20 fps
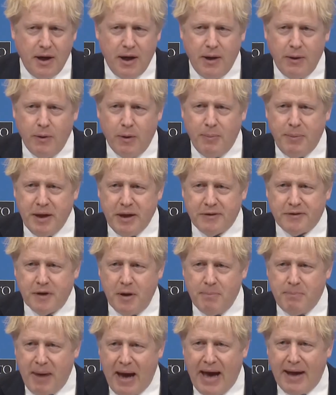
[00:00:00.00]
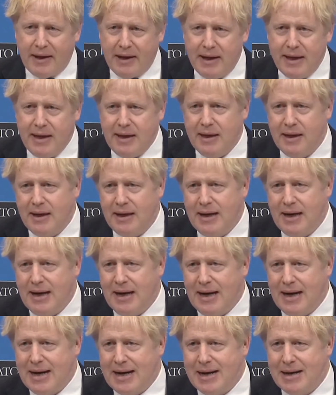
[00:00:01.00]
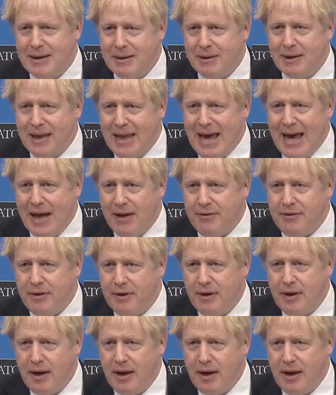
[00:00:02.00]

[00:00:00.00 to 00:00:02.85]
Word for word: who are being so badly uh, led,